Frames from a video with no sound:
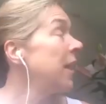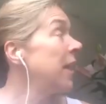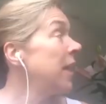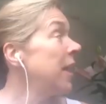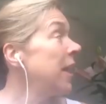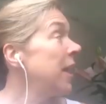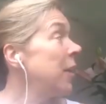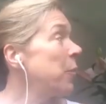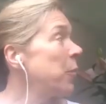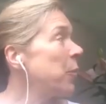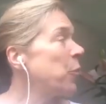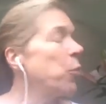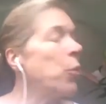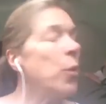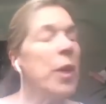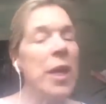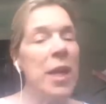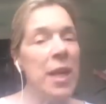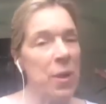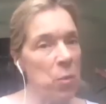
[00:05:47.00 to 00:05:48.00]
It was
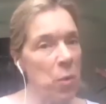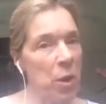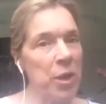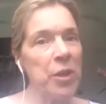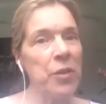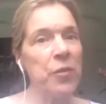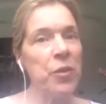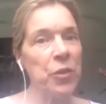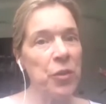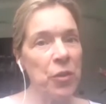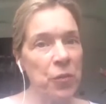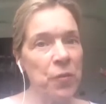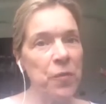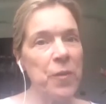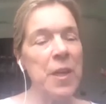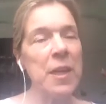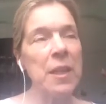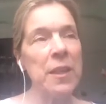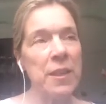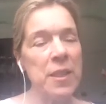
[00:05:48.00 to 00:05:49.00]
really wonderful to
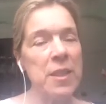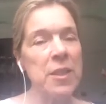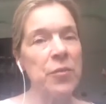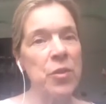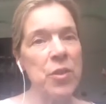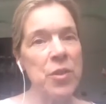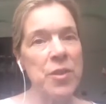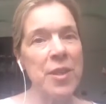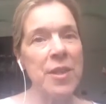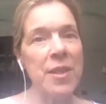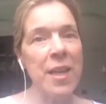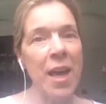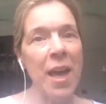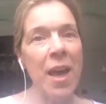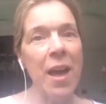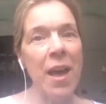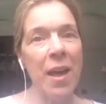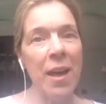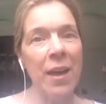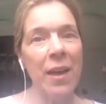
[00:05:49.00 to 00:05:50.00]
feel the difference in the
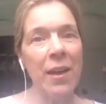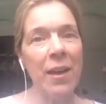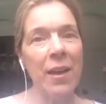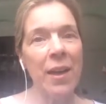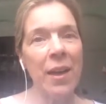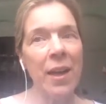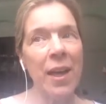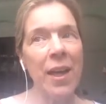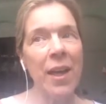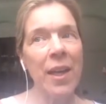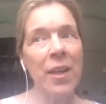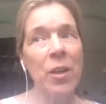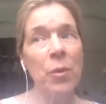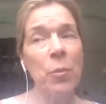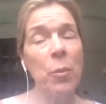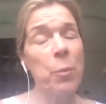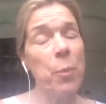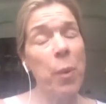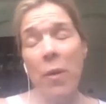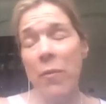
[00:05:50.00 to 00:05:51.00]
air. And
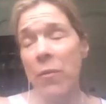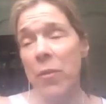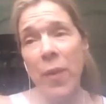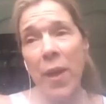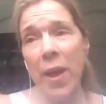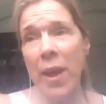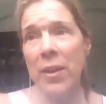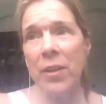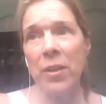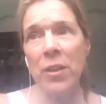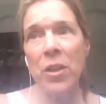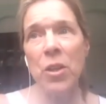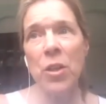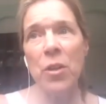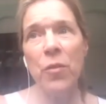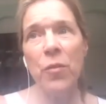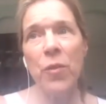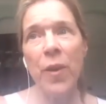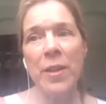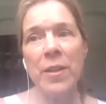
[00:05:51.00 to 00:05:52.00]
apart from that,
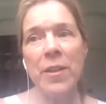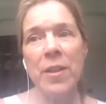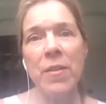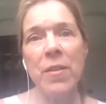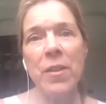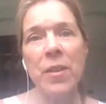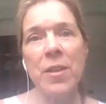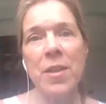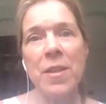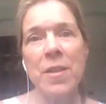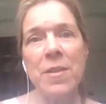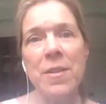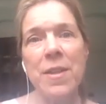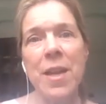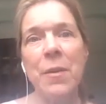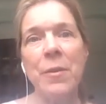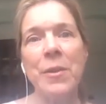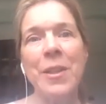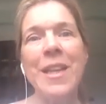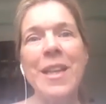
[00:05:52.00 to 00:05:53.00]
the fact is that it's
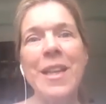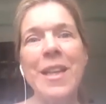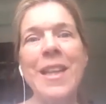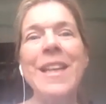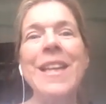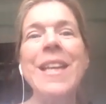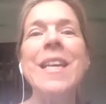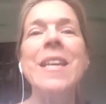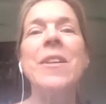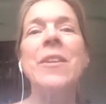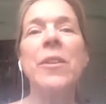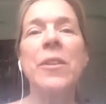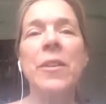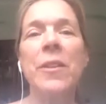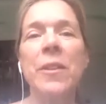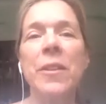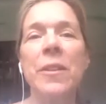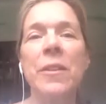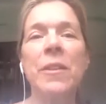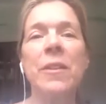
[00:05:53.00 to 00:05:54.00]
now
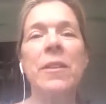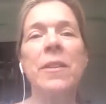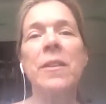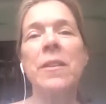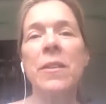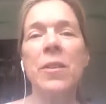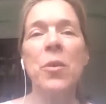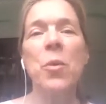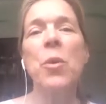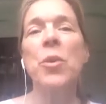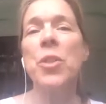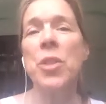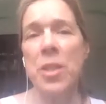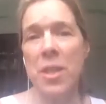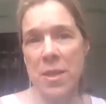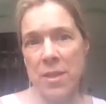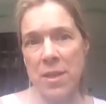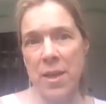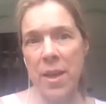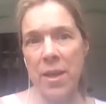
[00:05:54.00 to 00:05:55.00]
illegal
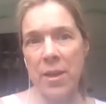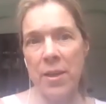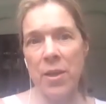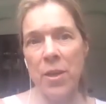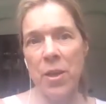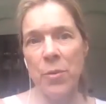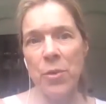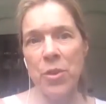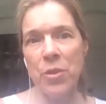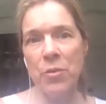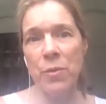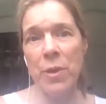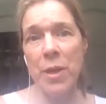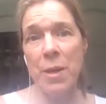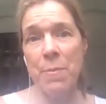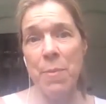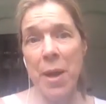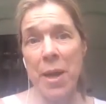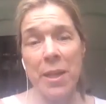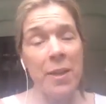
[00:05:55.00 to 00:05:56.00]
quantities again, which is really
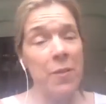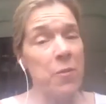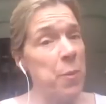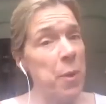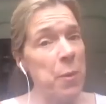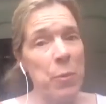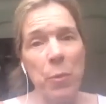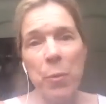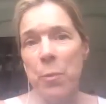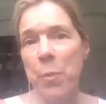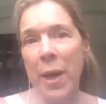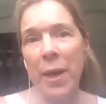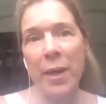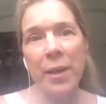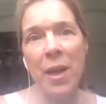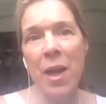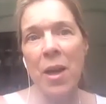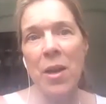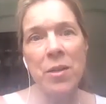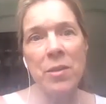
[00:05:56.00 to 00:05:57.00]
bad, gives people bad
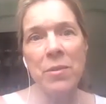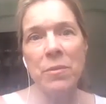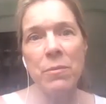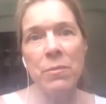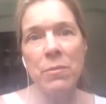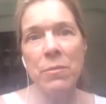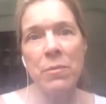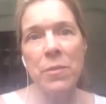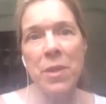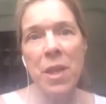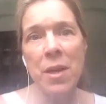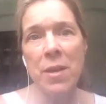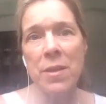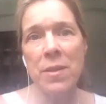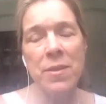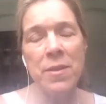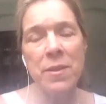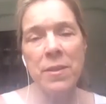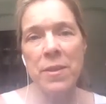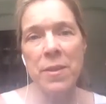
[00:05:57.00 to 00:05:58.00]

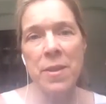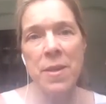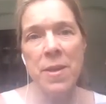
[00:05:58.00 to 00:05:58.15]
lungs, and